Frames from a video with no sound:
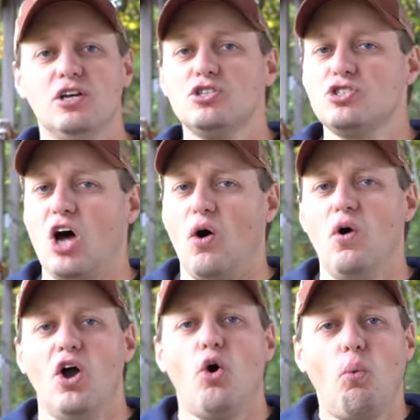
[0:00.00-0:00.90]
So,
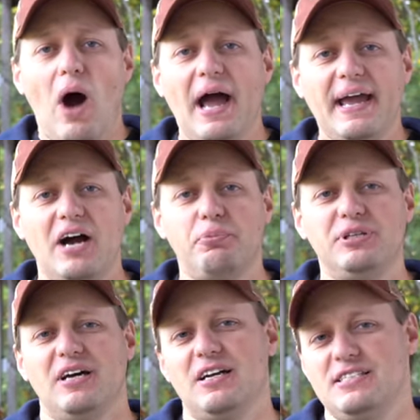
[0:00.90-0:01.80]
why have
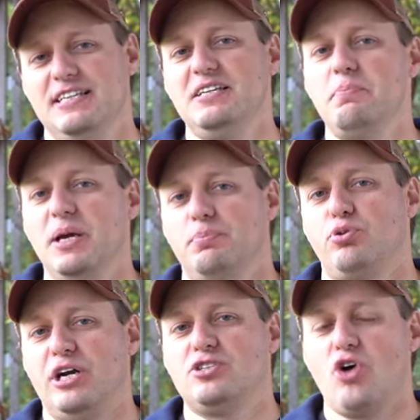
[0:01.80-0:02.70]
we not seen
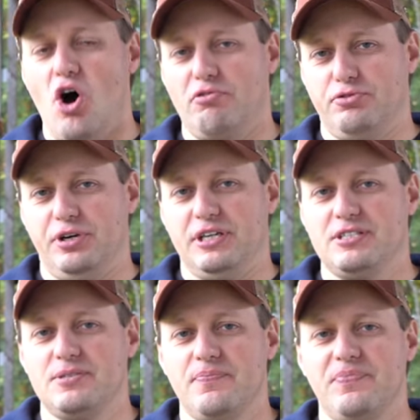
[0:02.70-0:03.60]
mid-priced
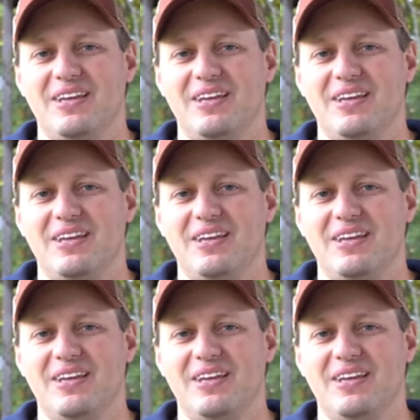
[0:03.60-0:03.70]
offerings?